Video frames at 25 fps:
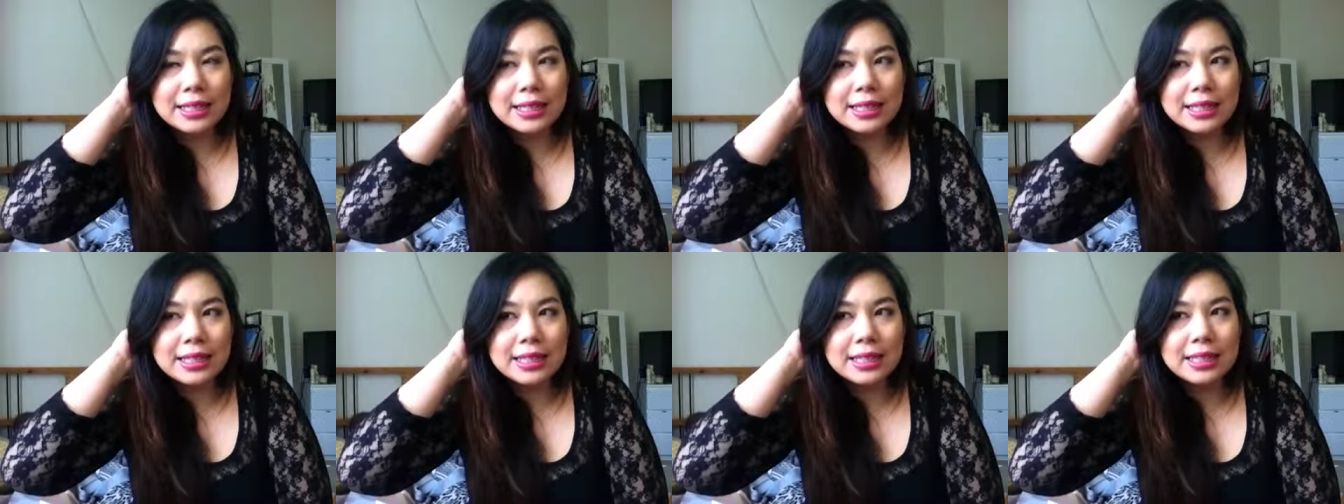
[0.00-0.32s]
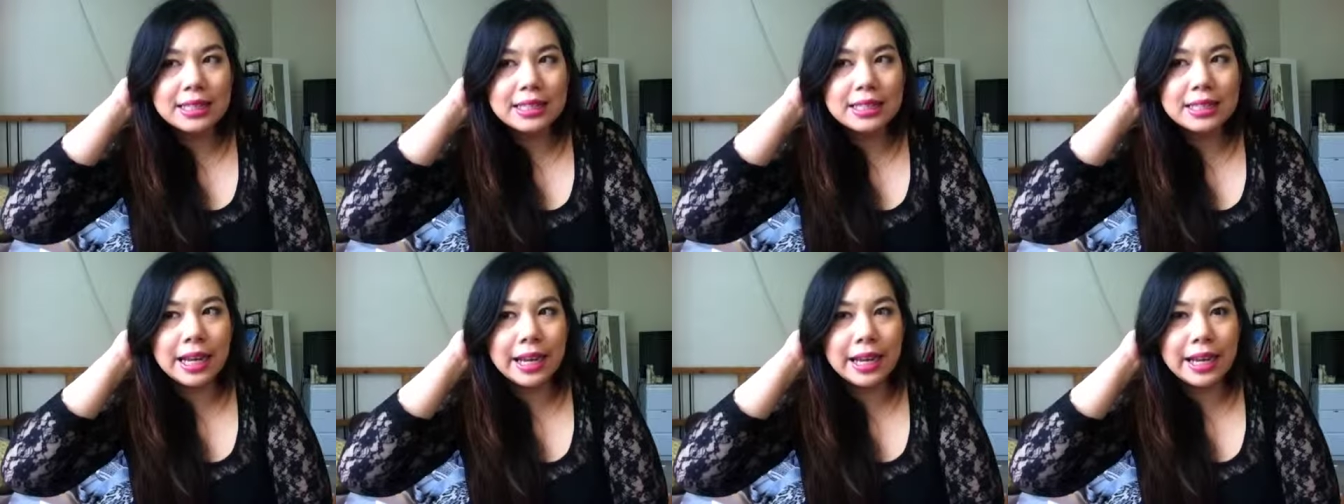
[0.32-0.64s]

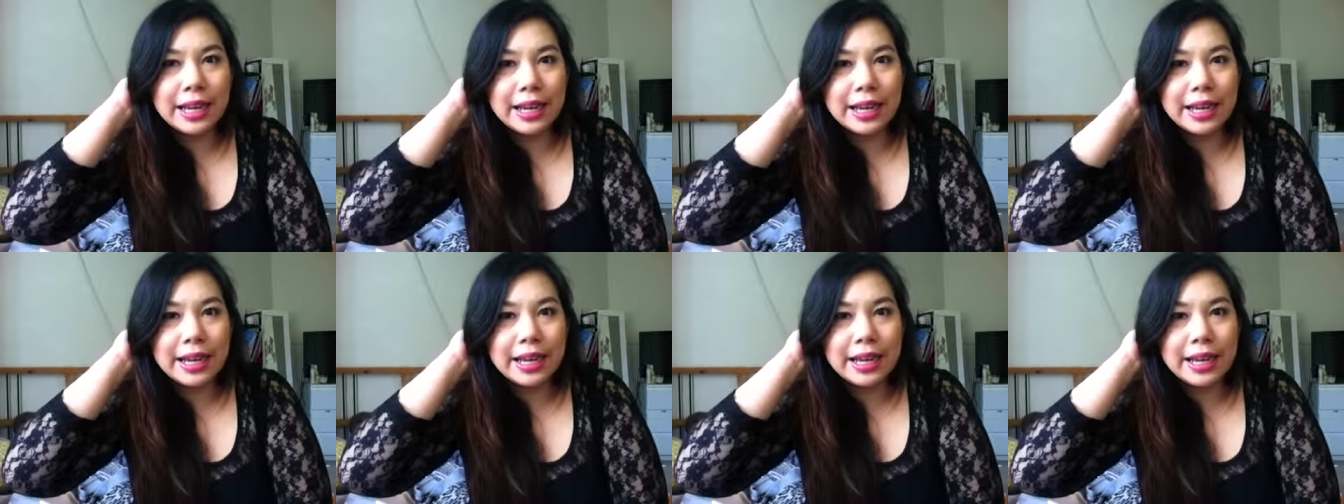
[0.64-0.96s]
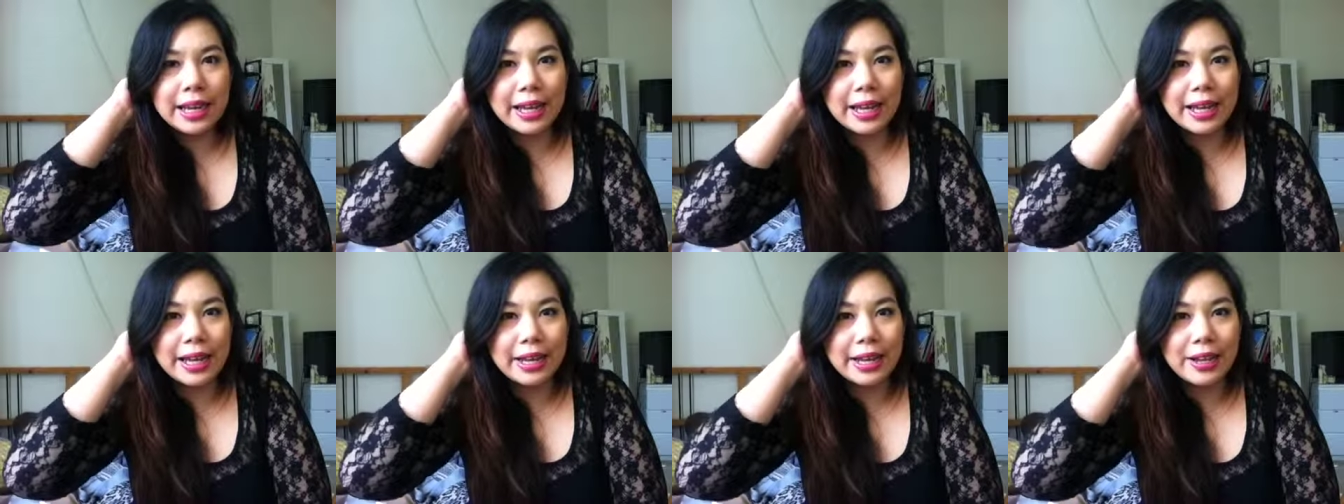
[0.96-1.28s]

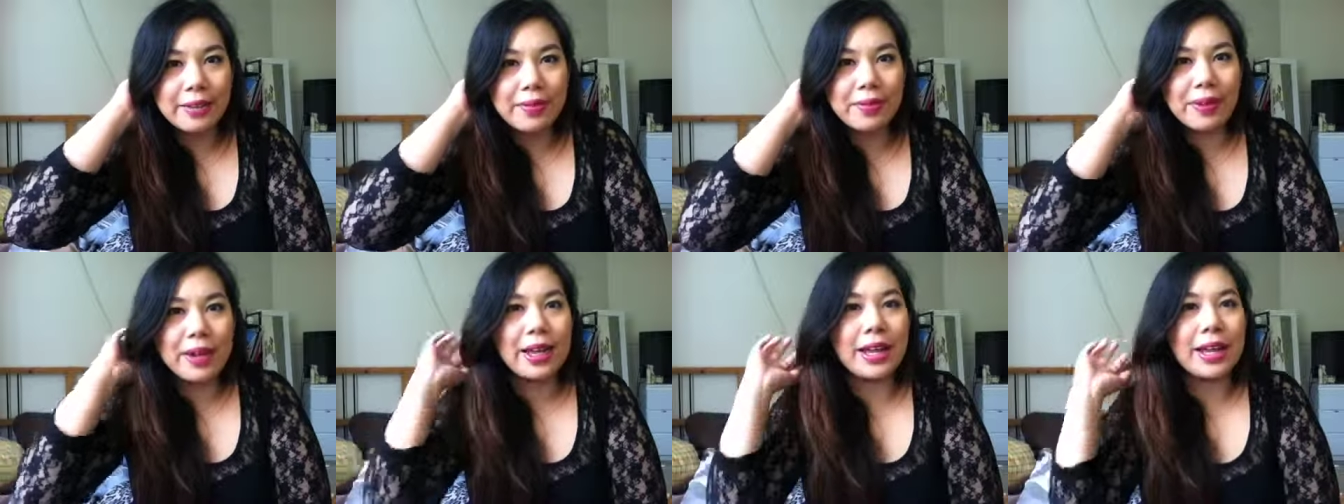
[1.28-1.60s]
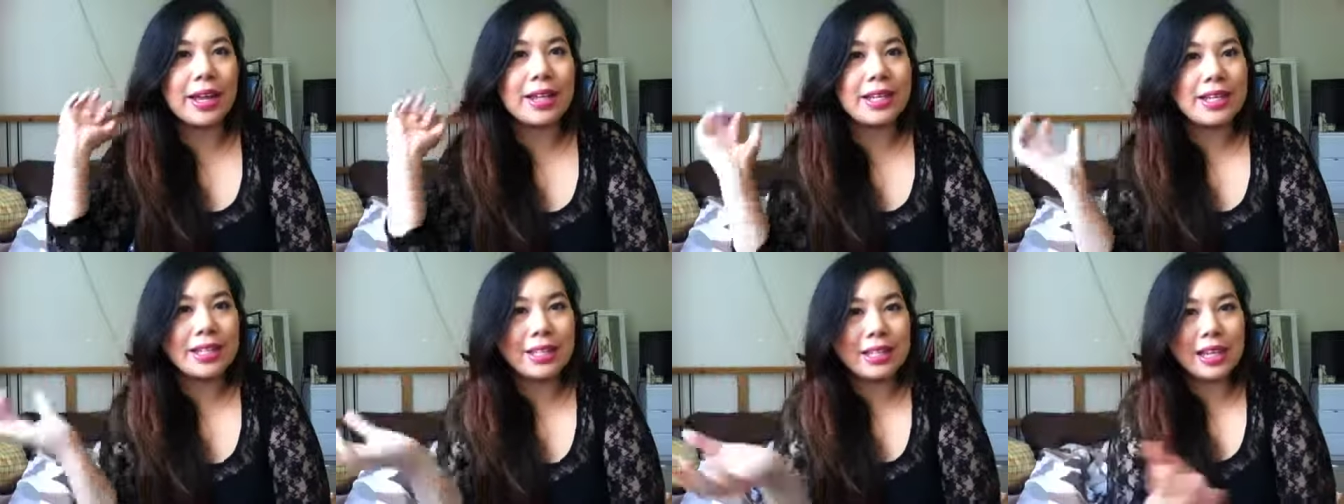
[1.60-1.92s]
yeah
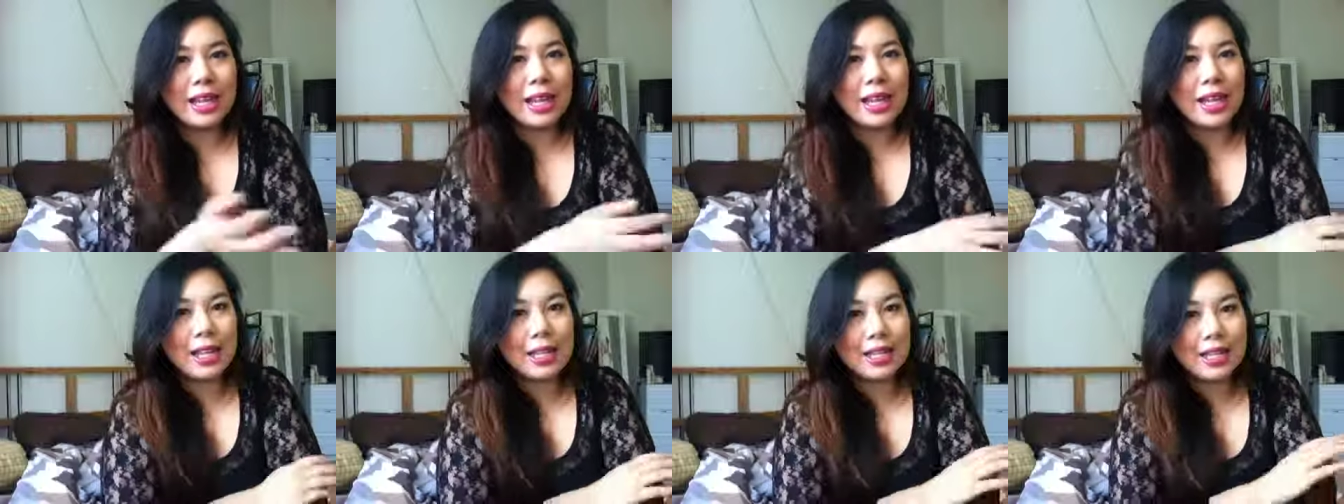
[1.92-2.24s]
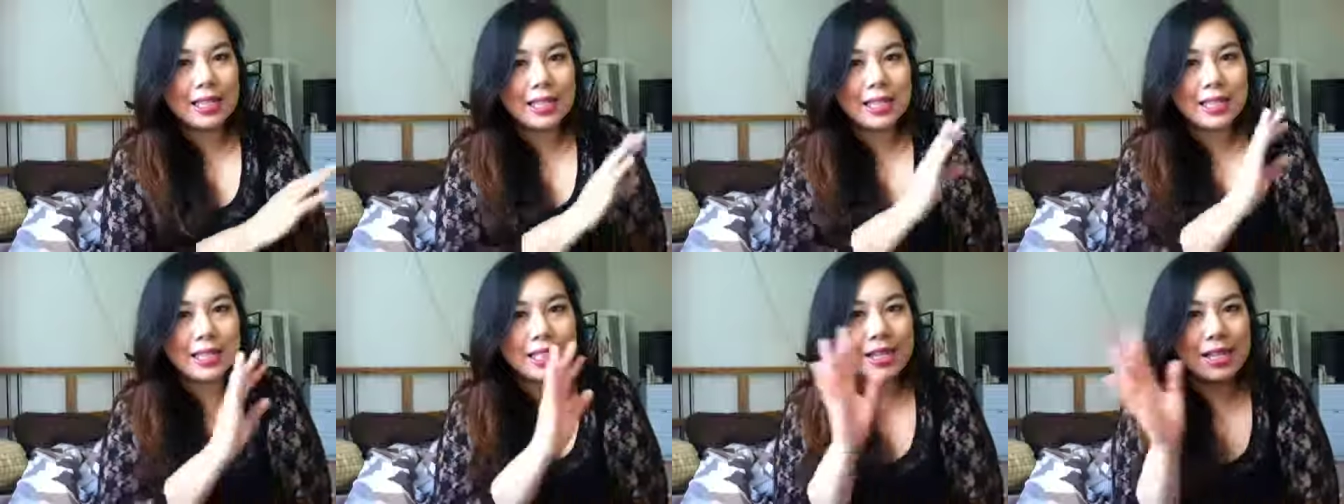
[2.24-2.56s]
anyways
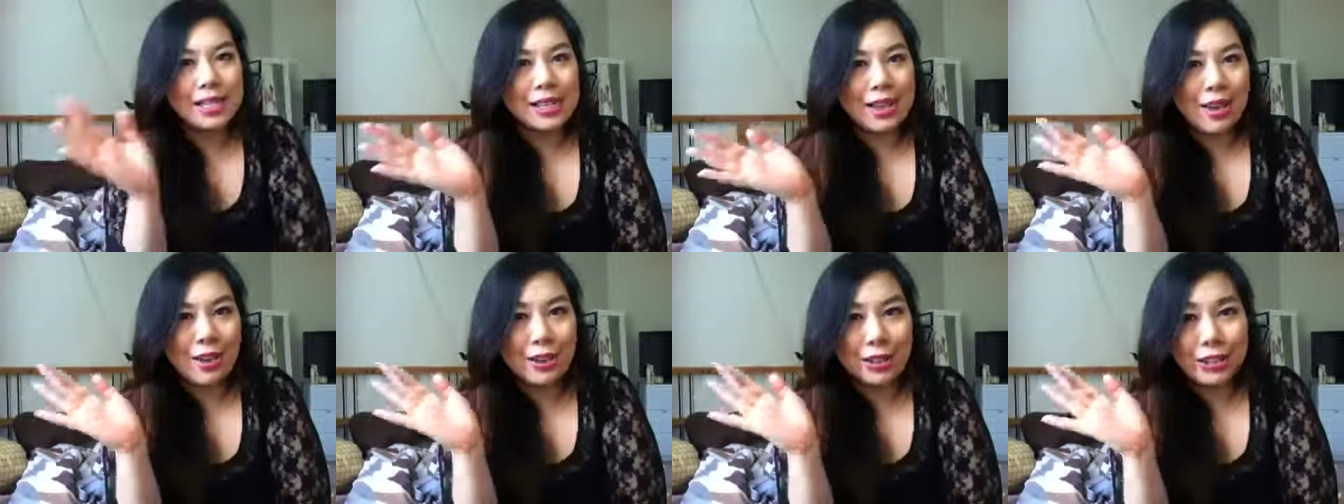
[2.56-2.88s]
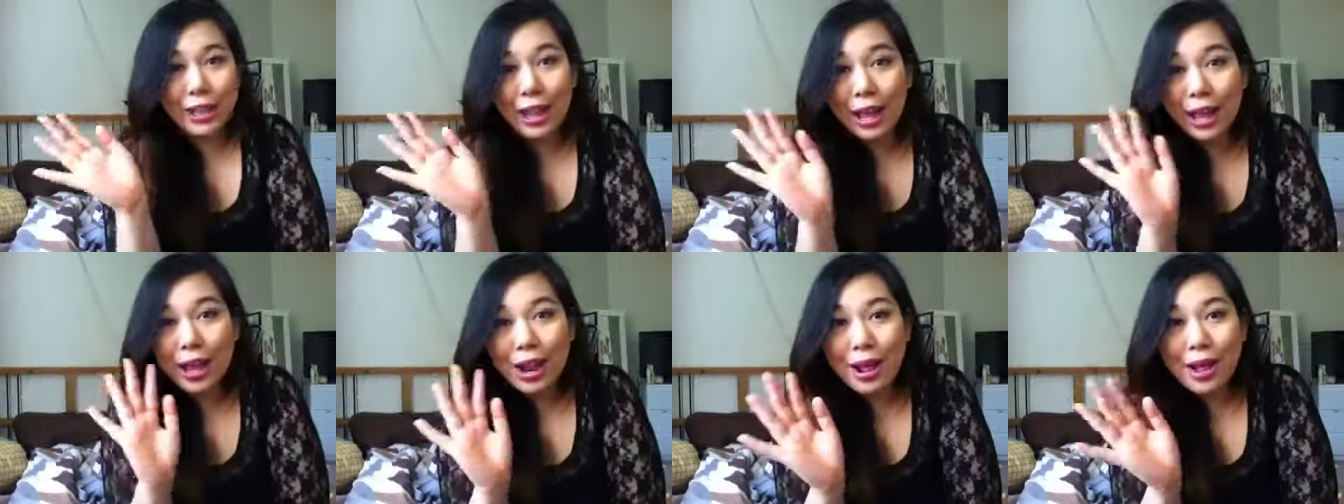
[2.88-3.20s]
see you
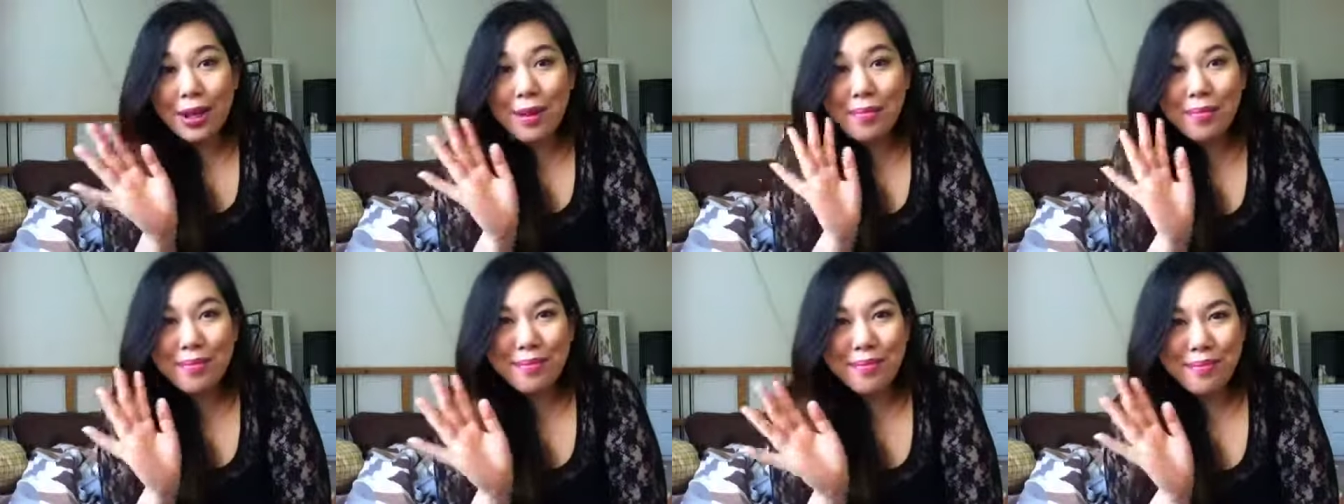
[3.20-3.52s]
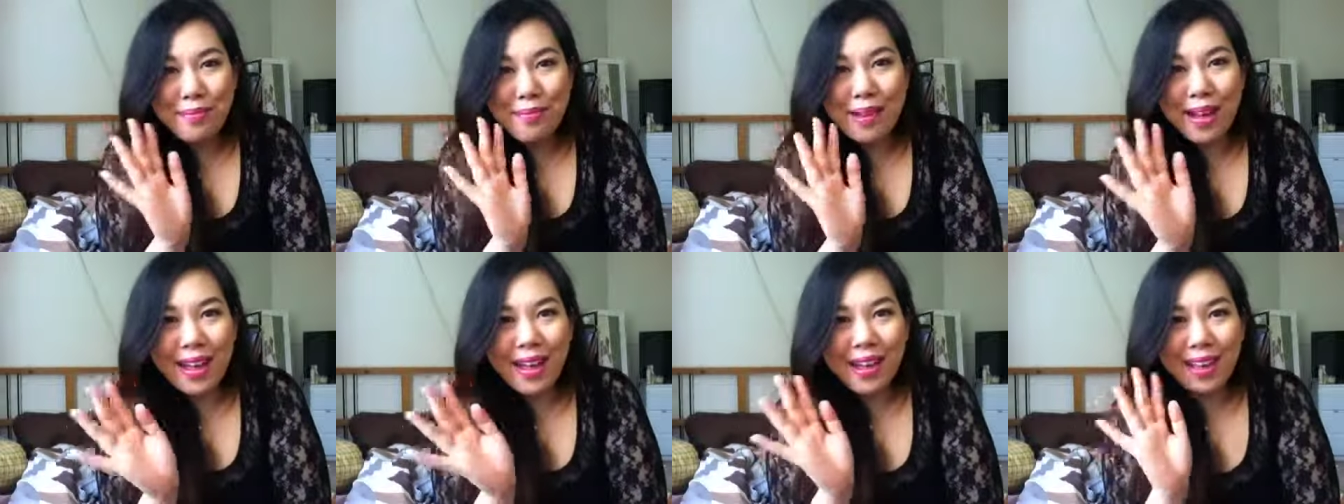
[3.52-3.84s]
guys later
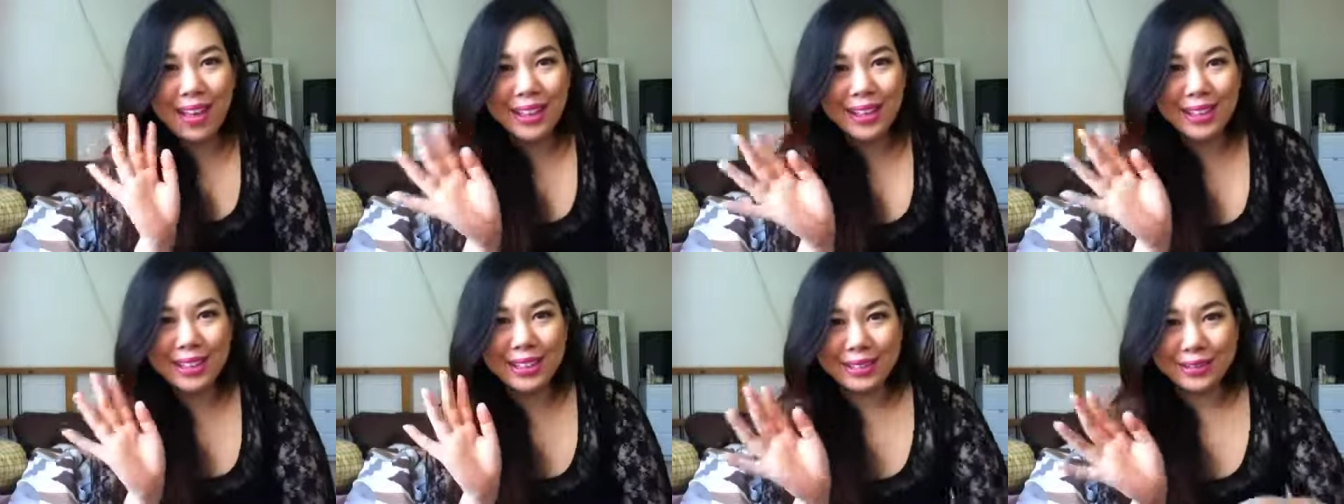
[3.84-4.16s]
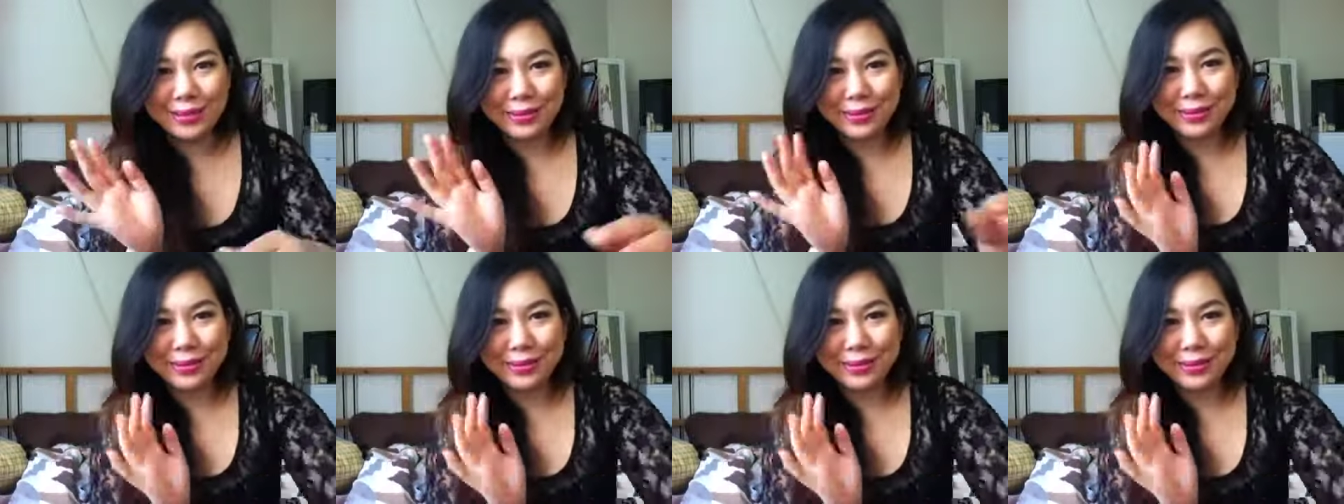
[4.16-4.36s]
bye